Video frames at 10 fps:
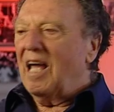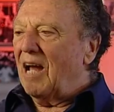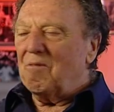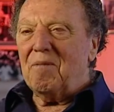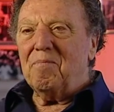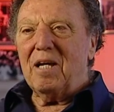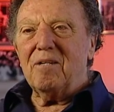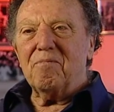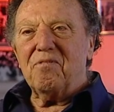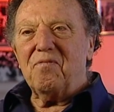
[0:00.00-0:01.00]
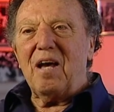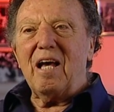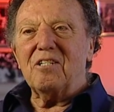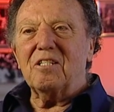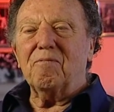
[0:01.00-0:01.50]
And we made them
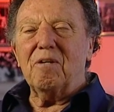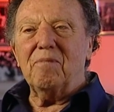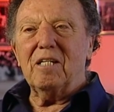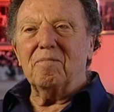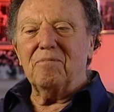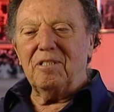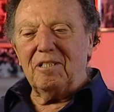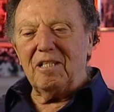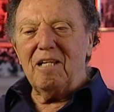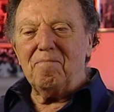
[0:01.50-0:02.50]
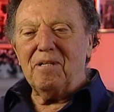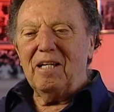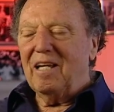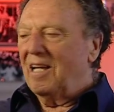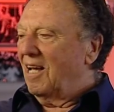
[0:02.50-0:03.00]
fast and we made them cheap,
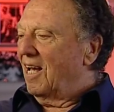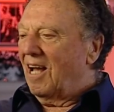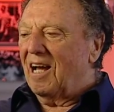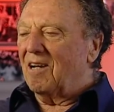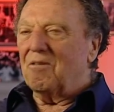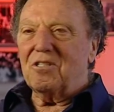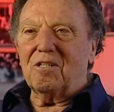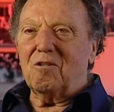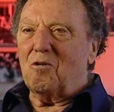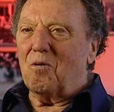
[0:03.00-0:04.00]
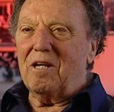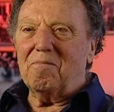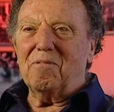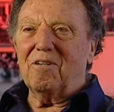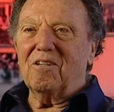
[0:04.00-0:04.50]
and it was a
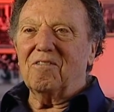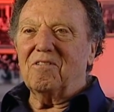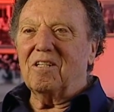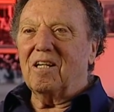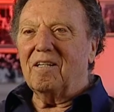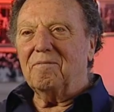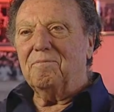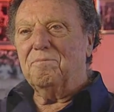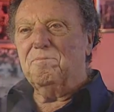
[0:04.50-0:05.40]
great period of time.